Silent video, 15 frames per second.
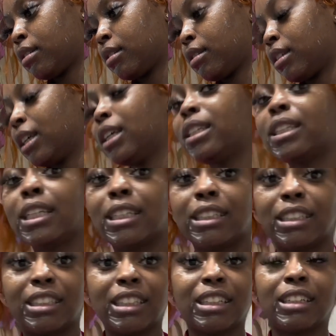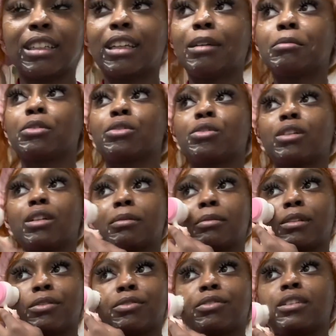It says gently. I'm scrubbing
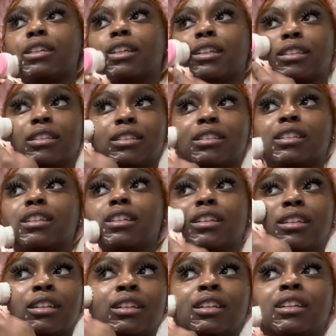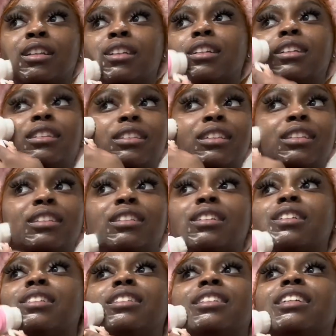the freak out this thing. It
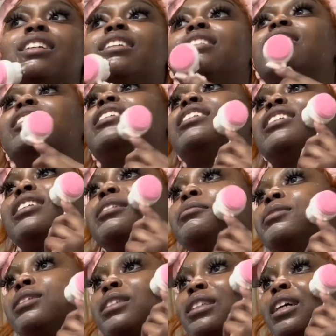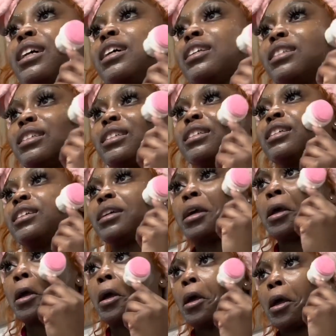just say gently massage it.
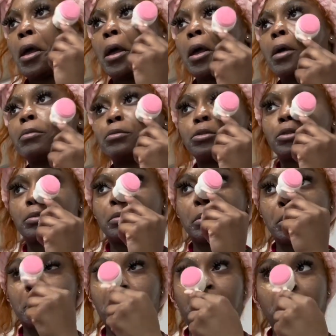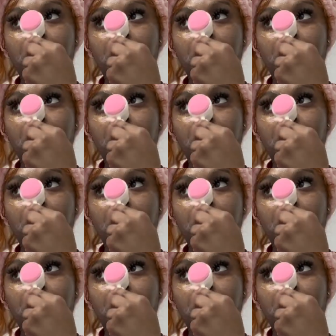I'm tripping.